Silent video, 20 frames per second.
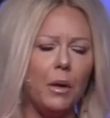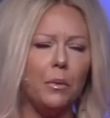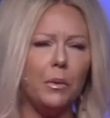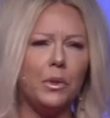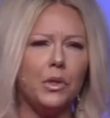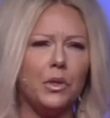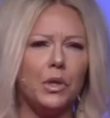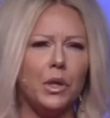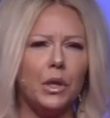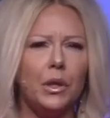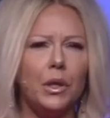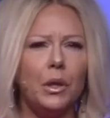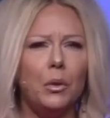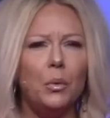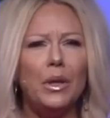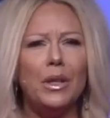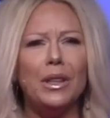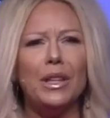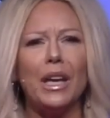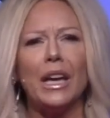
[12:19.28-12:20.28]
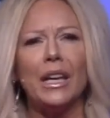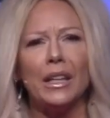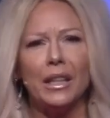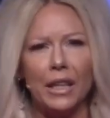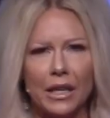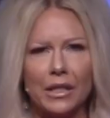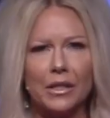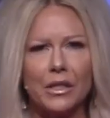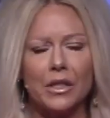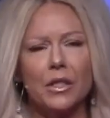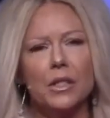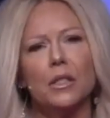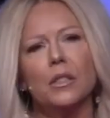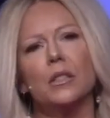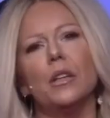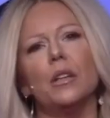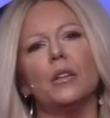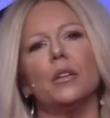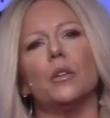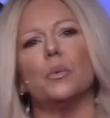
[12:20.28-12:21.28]
what I was dealing with, and yet
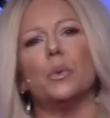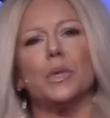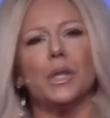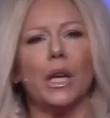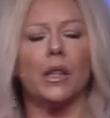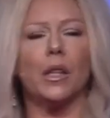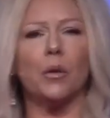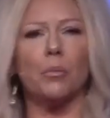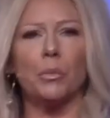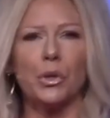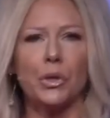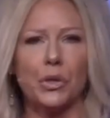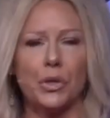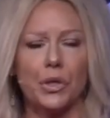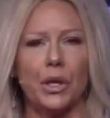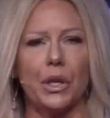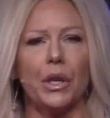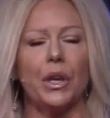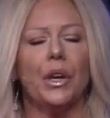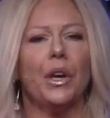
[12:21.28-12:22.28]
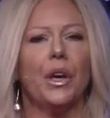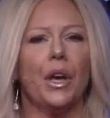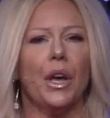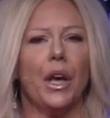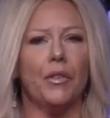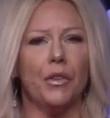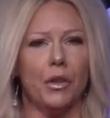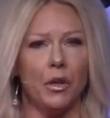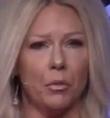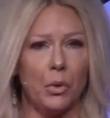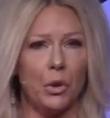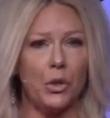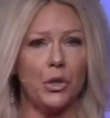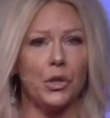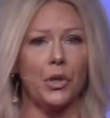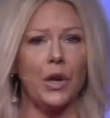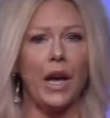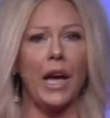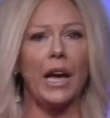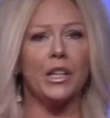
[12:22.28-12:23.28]
still was at the mercy of an
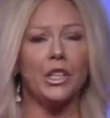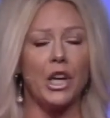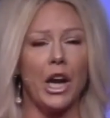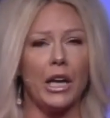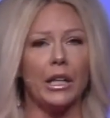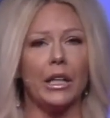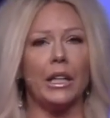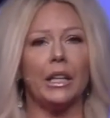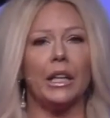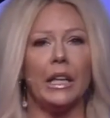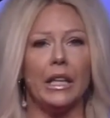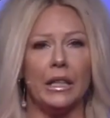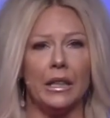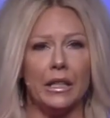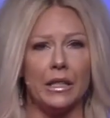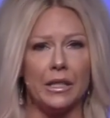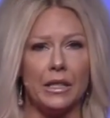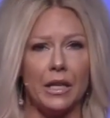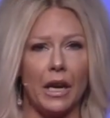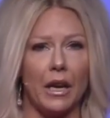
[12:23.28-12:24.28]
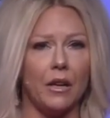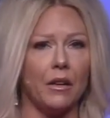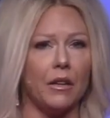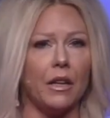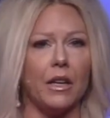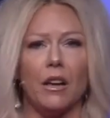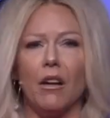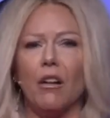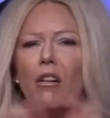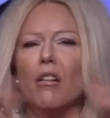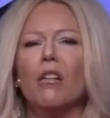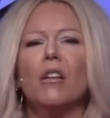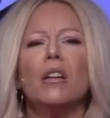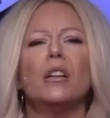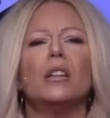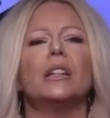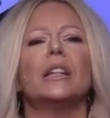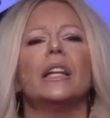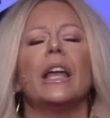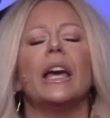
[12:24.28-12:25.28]
emotional hijacking in this area.
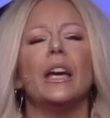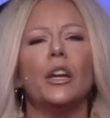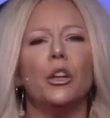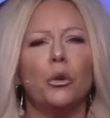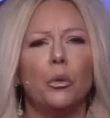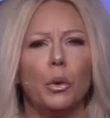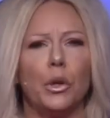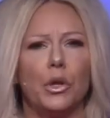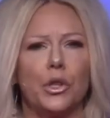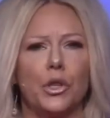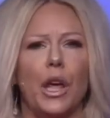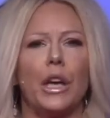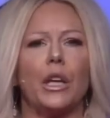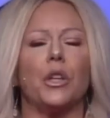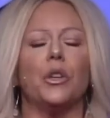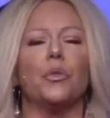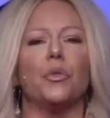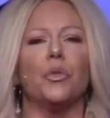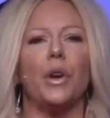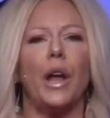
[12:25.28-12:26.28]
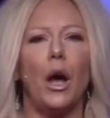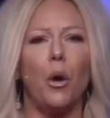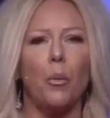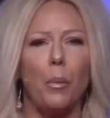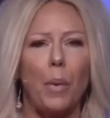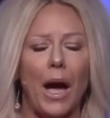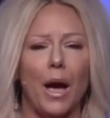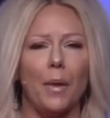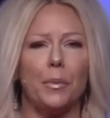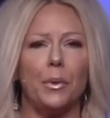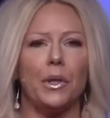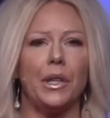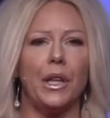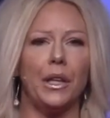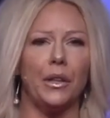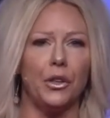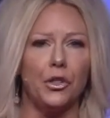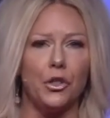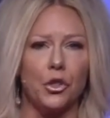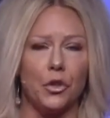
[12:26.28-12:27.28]
All language that you've now
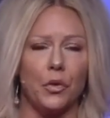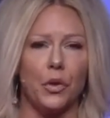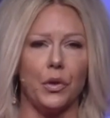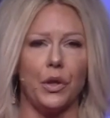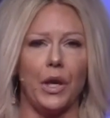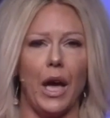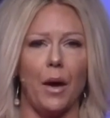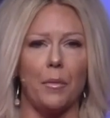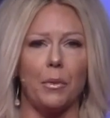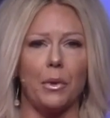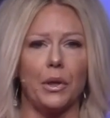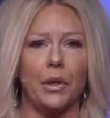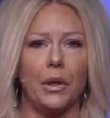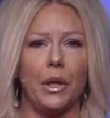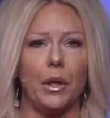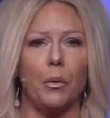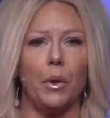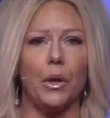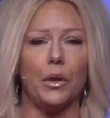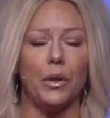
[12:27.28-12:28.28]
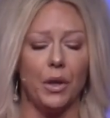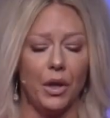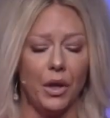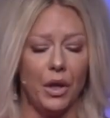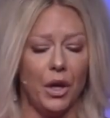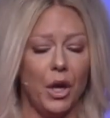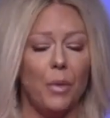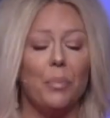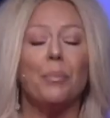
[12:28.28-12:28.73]
populated your vocabulary with.